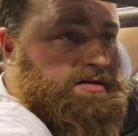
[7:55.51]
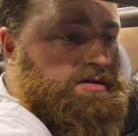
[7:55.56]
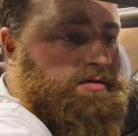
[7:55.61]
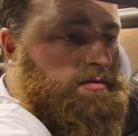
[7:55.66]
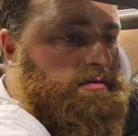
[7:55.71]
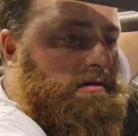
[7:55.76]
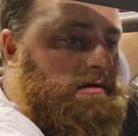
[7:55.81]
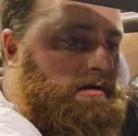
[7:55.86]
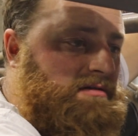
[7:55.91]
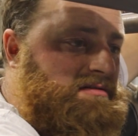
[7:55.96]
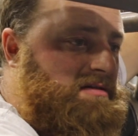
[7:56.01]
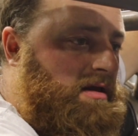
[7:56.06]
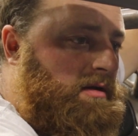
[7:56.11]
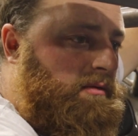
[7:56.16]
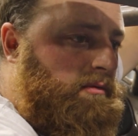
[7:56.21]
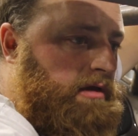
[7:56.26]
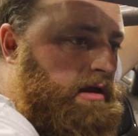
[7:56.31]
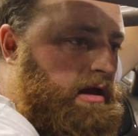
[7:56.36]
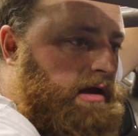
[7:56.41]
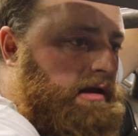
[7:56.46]
so it looks
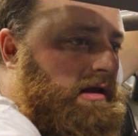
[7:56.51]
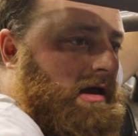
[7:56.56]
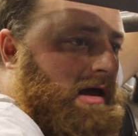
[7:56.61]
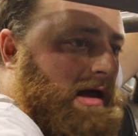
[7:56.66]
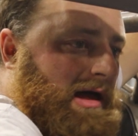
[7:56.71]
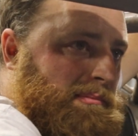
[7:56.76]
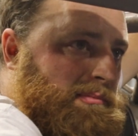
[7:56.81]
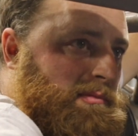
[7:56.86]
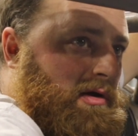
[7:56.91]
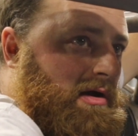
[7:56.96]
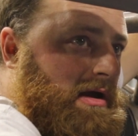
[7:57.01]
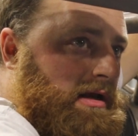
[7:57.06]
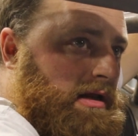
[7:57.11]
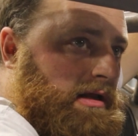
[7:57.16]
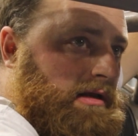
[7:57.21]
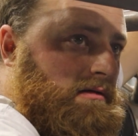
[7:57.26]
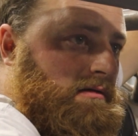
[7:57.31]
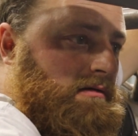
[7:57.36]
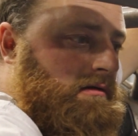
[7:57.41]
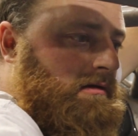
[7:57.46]
like we kind of
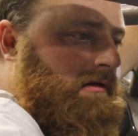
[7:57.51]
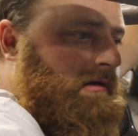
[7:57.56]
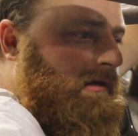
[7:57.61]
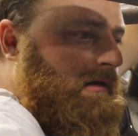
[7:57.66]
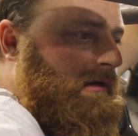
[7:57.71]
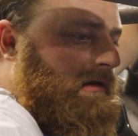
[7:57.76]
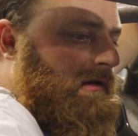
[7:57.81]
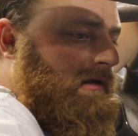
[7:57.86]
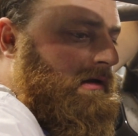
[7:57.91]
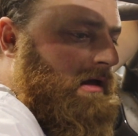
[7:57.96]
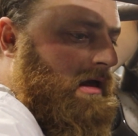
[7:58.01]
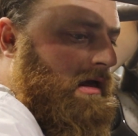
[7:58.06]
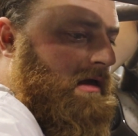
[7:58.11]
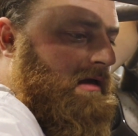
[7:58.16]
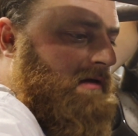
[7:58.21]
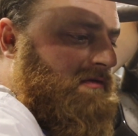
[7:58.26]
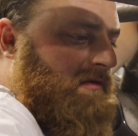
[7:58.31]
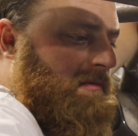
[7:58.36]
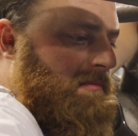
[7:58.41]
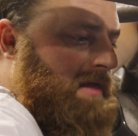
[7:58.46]
upgraded
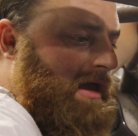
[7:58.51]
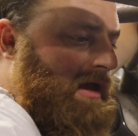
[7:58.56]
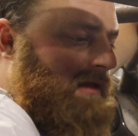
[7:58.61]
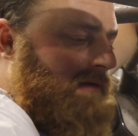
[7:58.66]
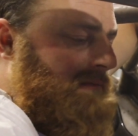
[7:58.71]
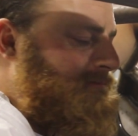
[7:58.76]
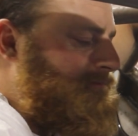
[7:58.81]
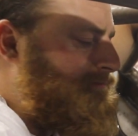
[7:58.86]
from that.